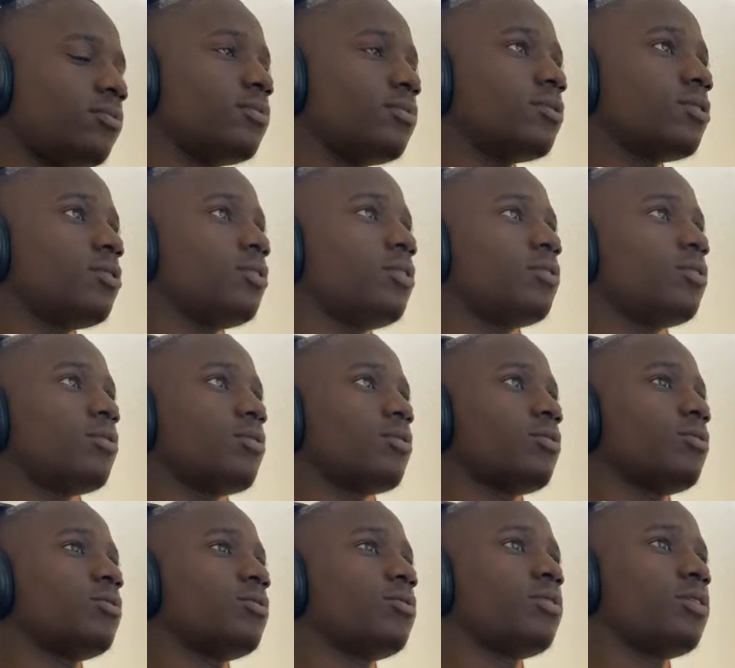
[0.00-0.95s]
I'm going
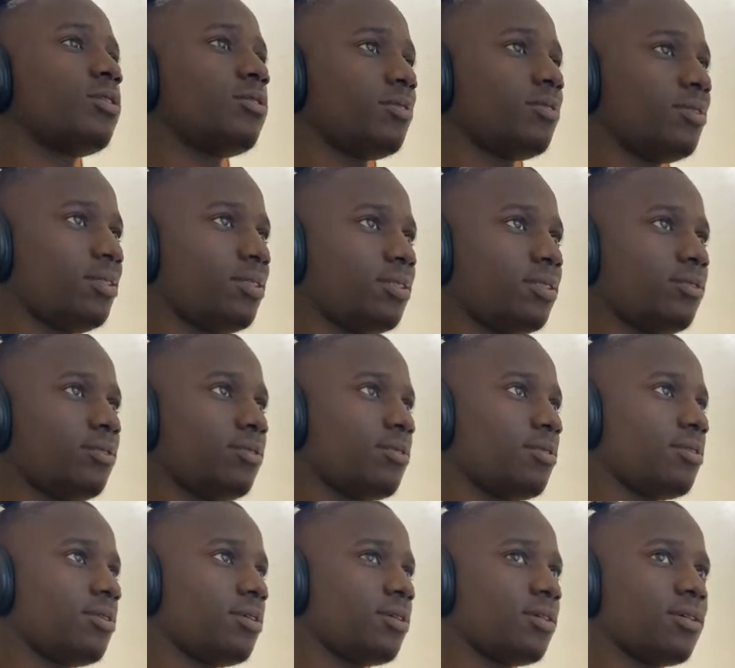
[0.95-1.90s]
to our,
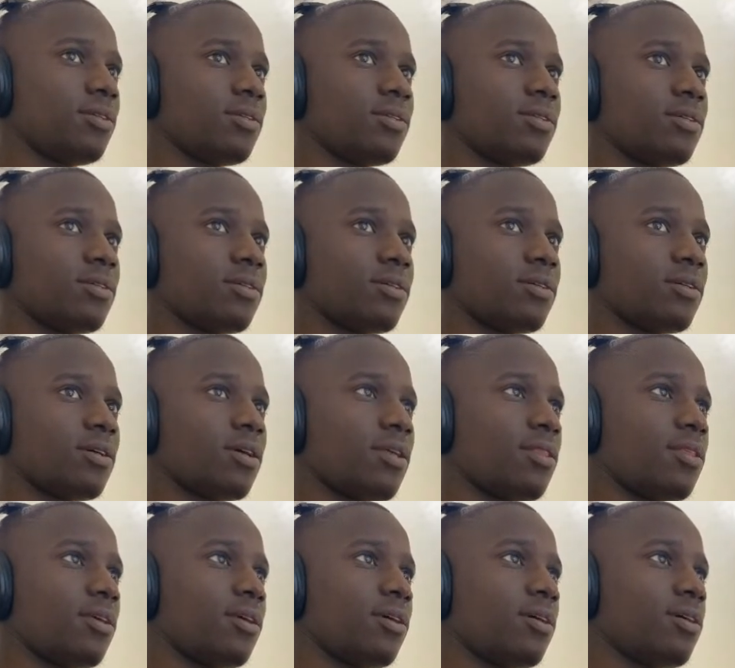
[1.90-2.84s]
I
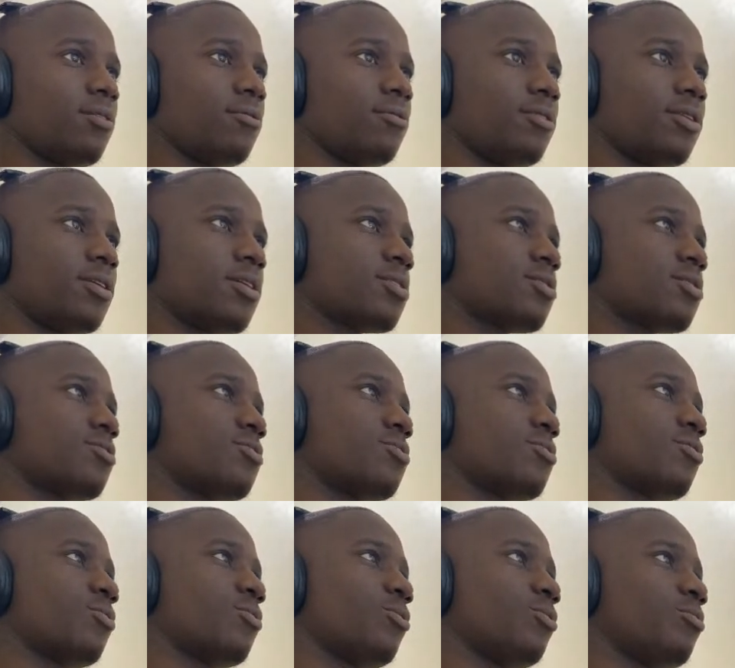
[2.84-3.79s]
think our next
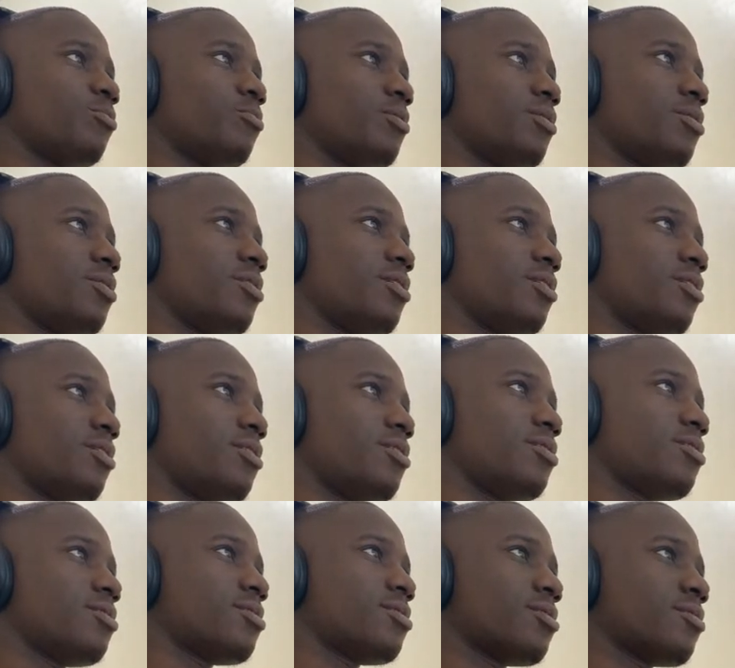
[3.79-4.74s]
draw will be then
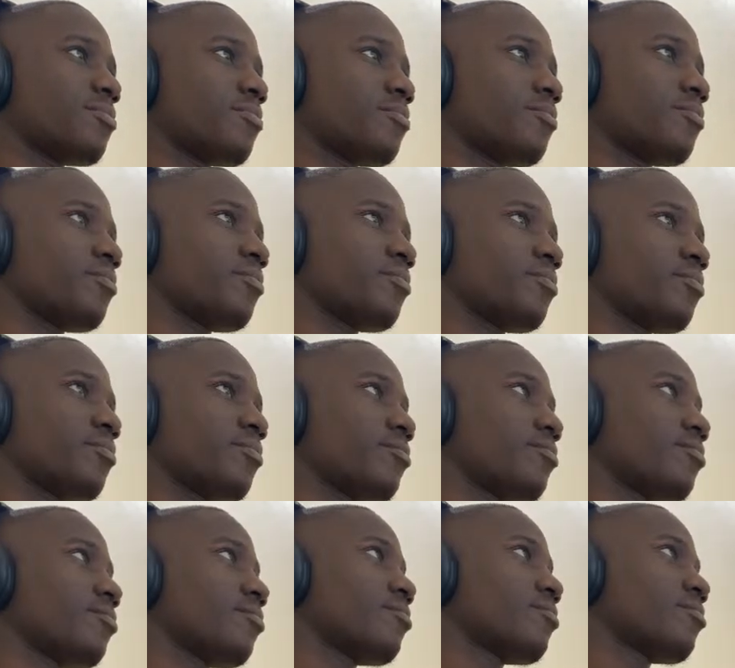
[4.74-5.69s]
this.
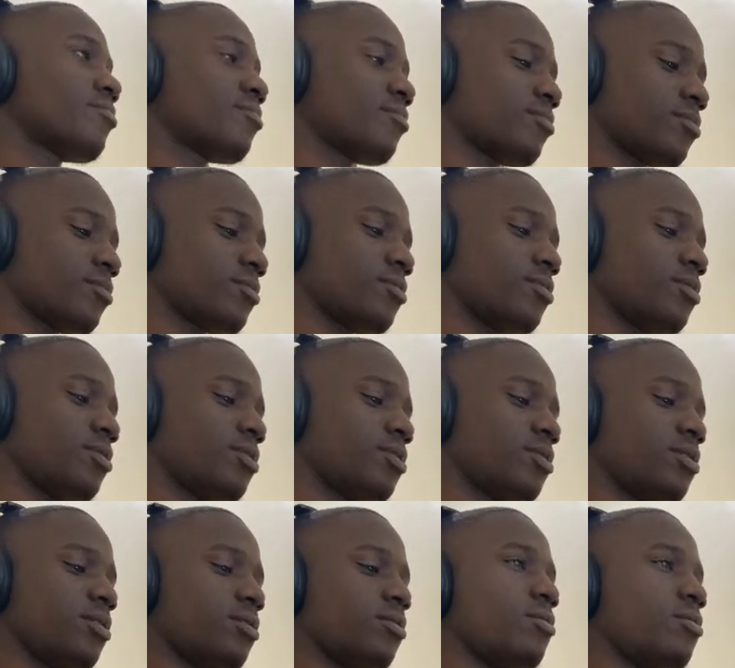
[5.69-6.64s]
Let's
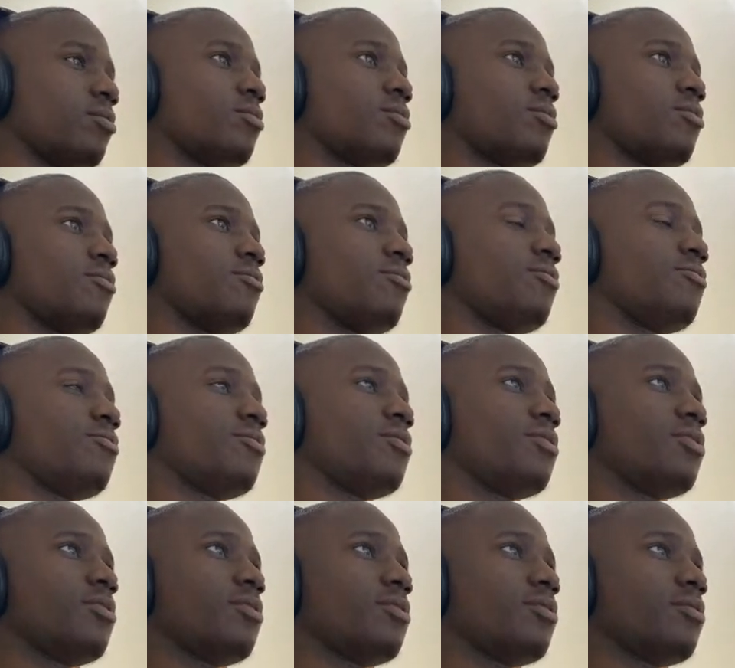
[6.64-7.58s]
now go to the
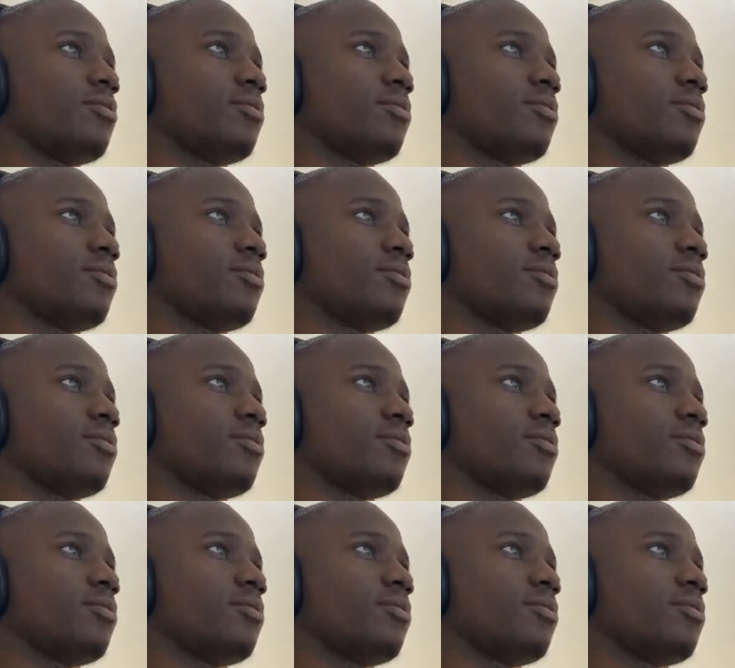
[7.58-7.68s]
15.